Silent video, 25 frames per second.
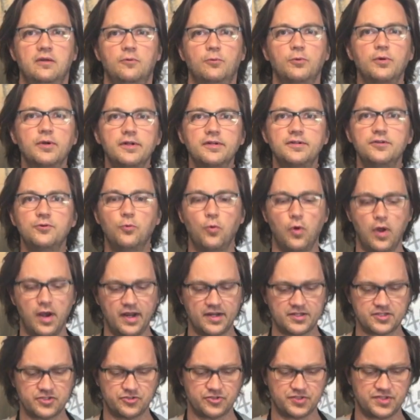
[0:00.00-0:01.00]
We're going to do one
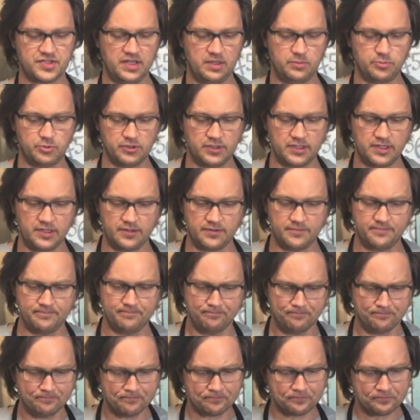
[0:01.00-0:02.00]
extra sample here
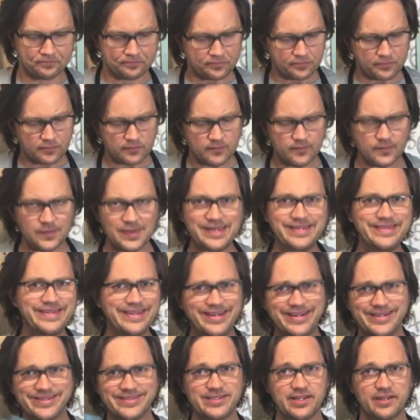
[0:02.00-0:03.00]

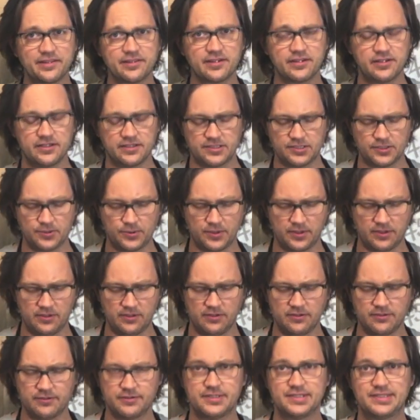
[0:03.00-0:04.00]
that has nothing to do with
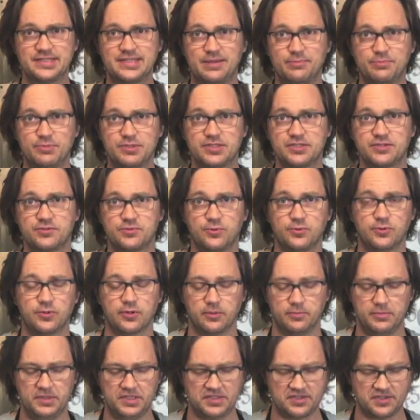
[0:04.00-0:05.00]
either the Tempest
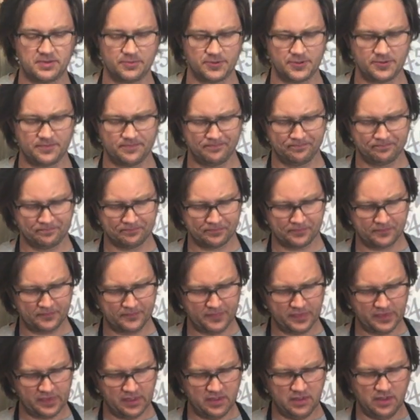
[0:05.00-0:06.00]
or Midsummer.
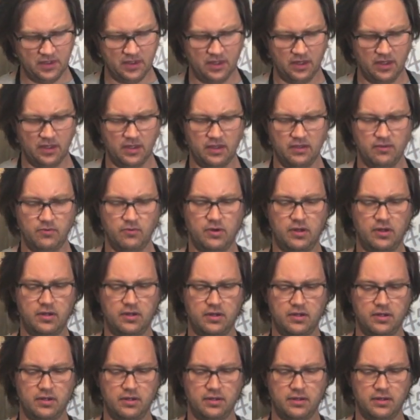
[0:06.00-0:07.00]

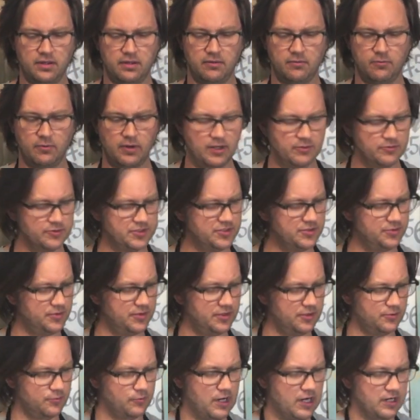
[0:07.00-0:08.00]
Uh, when I was
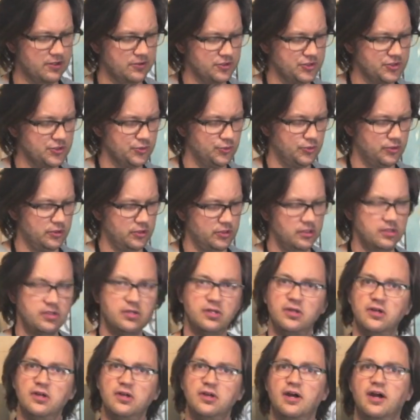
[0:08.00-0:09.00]
doing the rocker tool
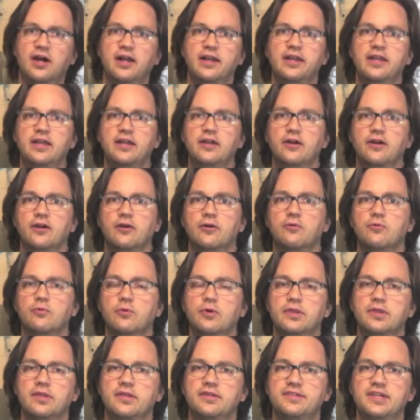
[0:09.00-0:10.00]
on here
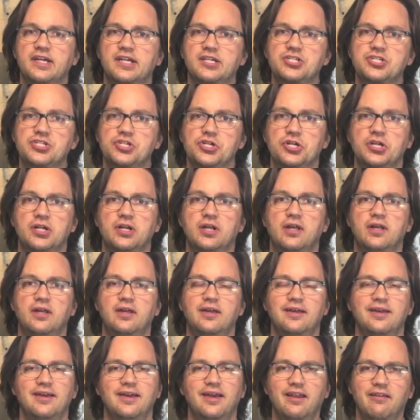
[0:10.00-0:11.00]
with the texture,
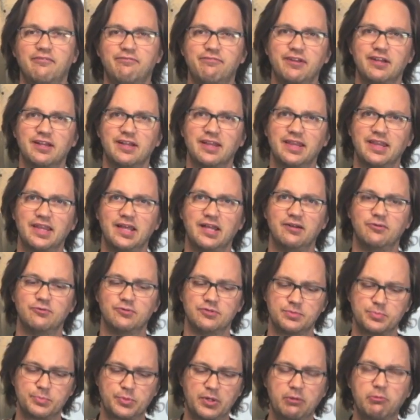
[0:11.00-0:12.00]
I had a feeling that it
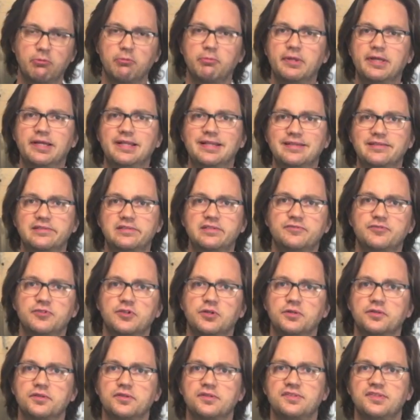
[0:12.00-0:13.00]
was probably a little
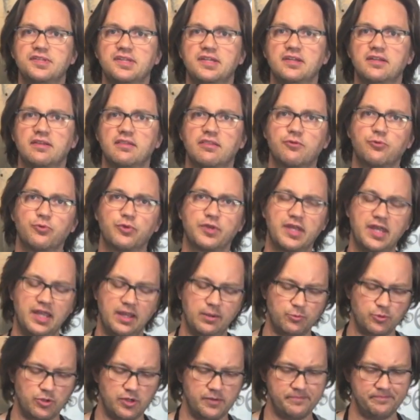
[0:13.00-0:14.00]
difficult to see it through the
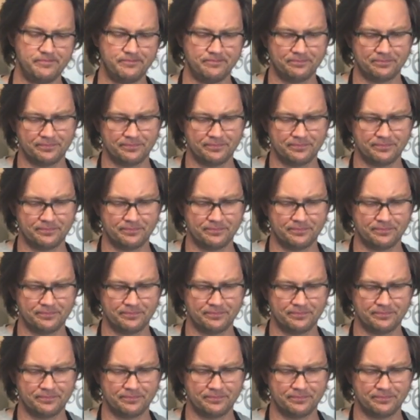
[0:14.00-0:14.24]
camera.